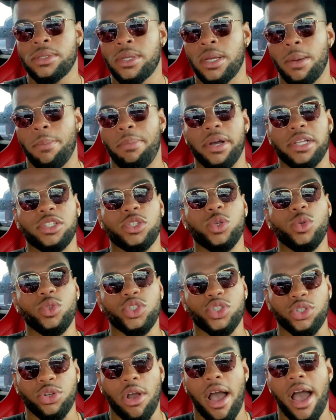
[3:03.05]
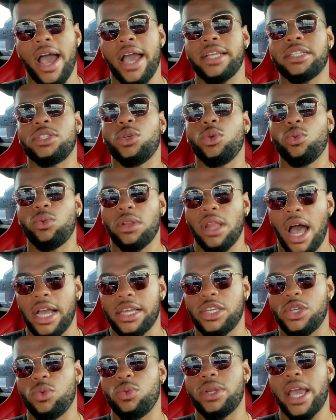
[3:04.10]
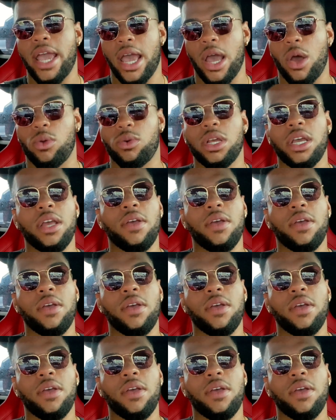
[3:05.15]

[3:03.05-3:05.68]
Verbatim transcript: but to try to lock you down.